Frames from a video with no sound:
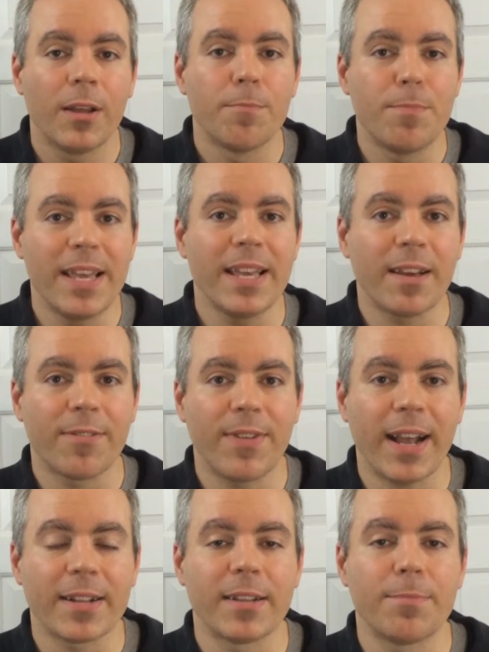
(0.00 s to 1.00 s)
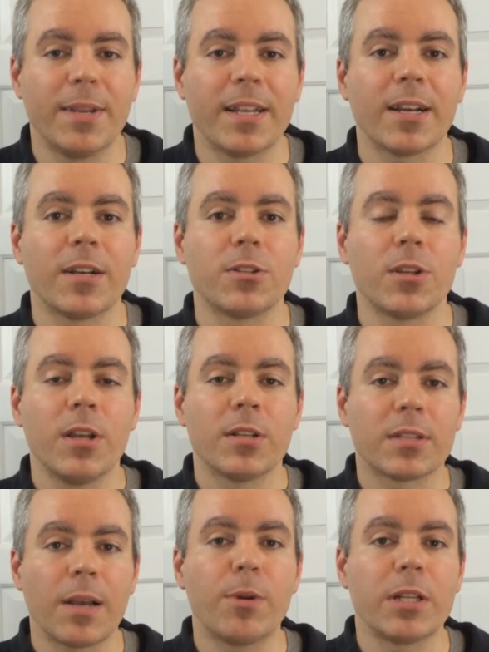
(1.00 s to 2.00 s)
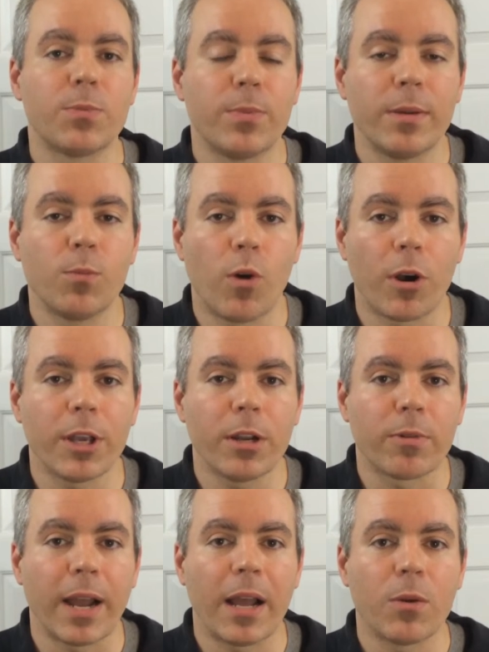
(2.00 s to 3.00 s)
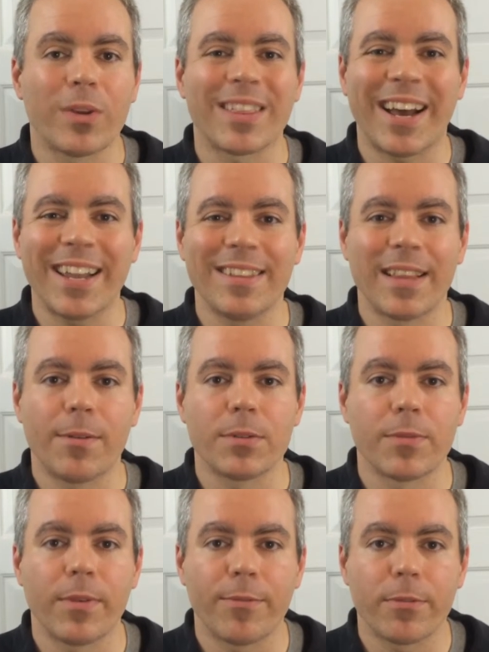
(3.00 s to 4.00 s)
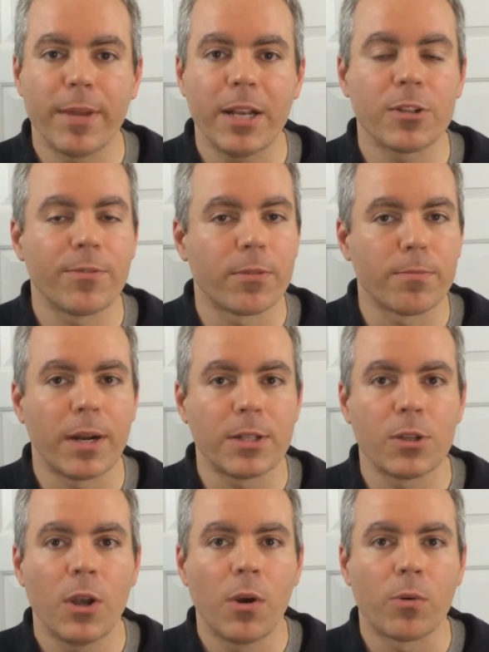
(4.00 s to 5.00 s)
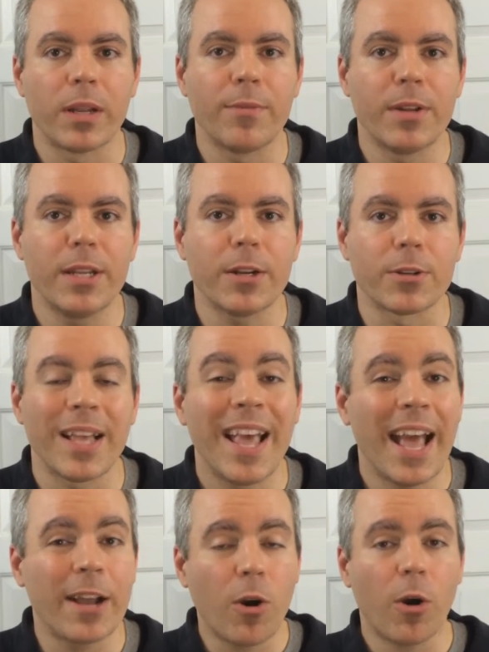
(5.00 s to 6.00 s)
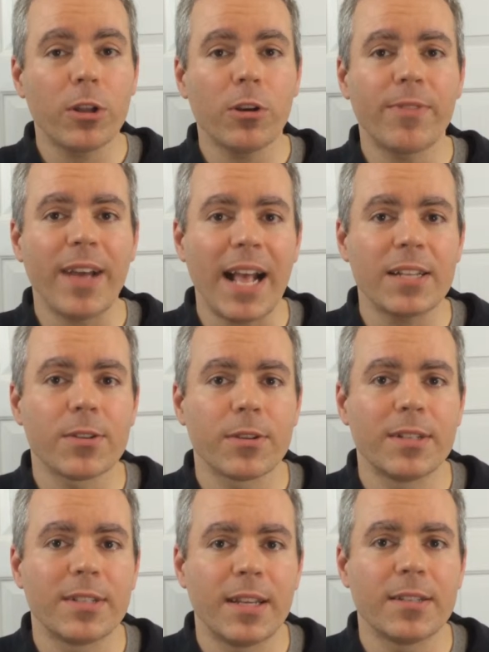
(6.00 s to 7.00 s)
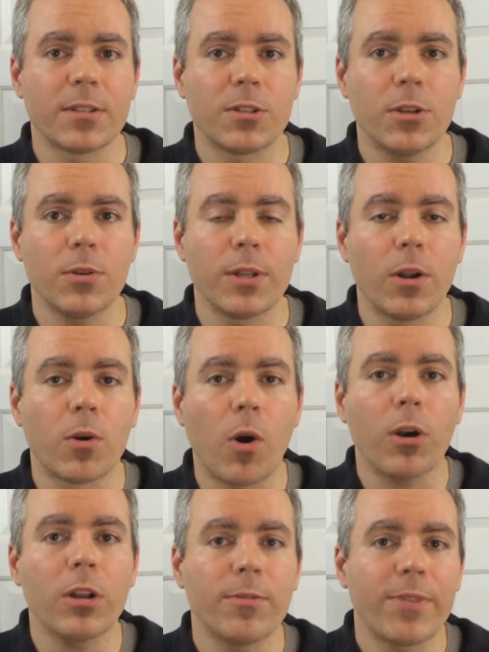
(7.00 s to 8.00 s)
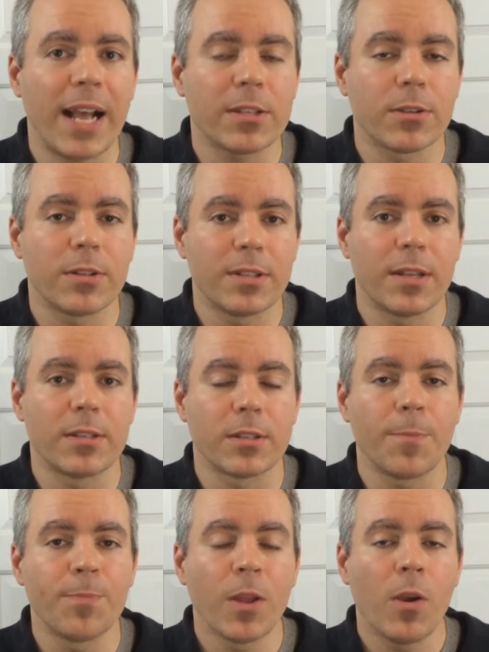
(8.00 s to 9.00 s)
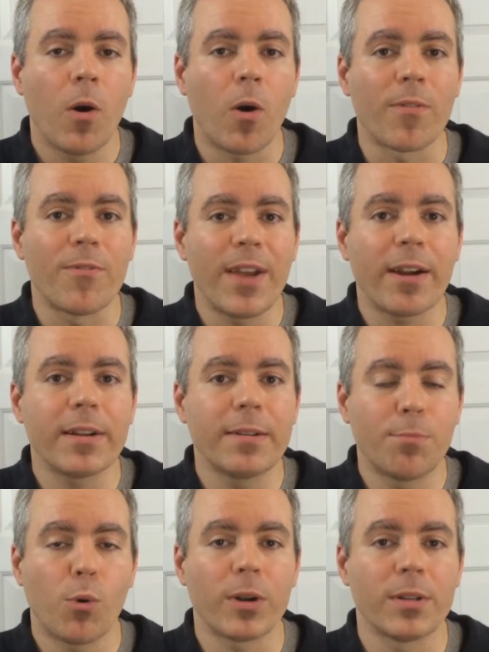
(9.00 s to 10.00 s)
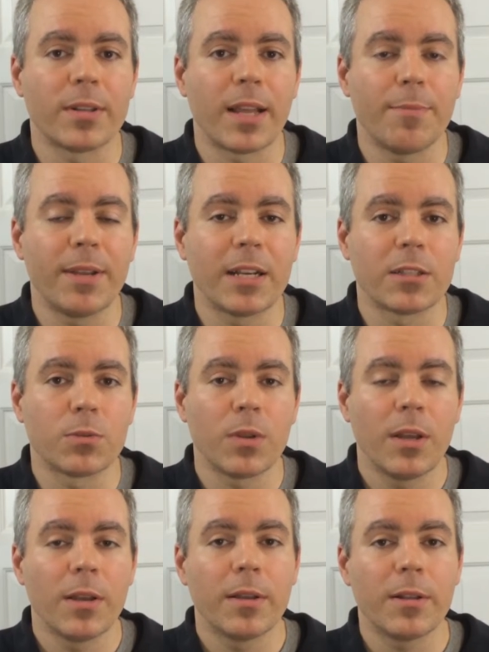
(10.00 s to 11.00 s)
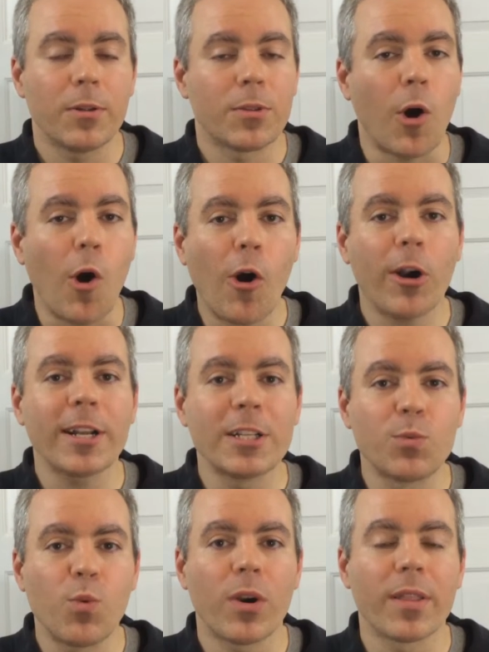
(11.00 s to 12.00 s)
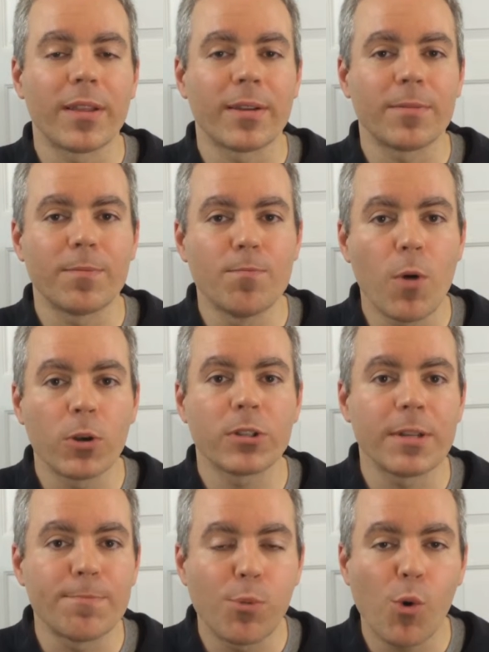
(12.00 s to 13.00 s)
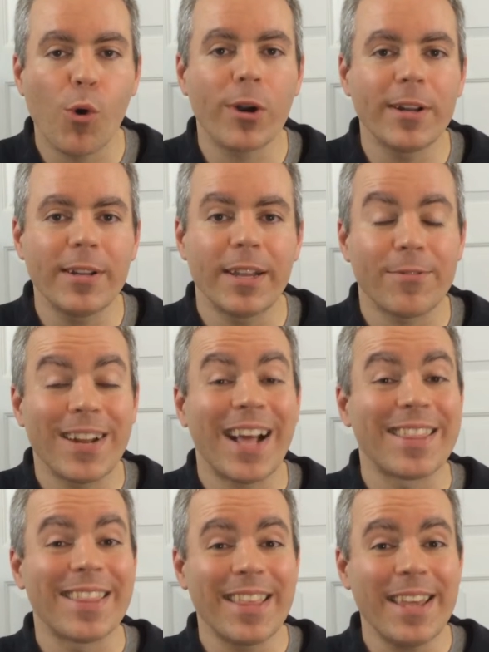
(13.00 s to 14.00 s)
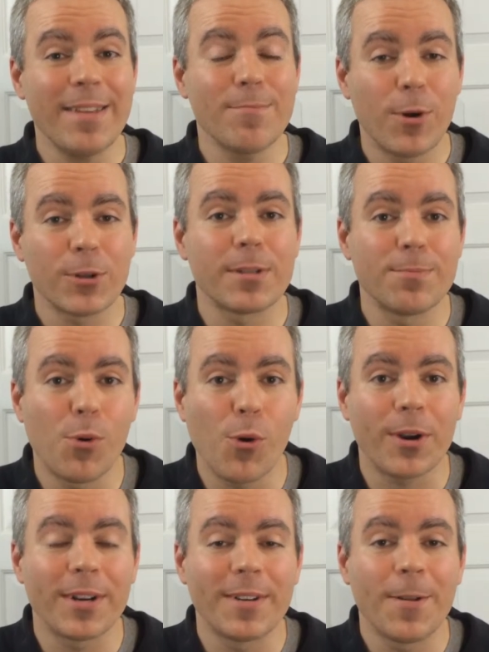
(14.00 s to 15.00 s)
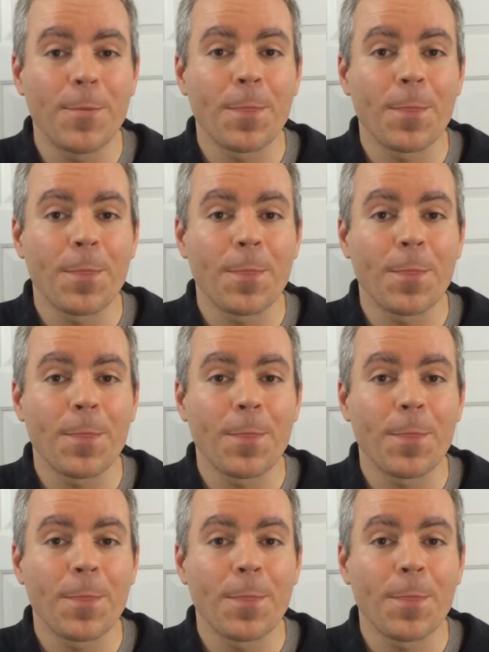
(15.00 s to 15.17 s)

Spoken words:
being affected because someone has been walking around with heightened levels of inflammation for months or even years. And cardiovascular diseases too. Cardiovascular diseases are very important today because the heart is one of the most important, if not the most important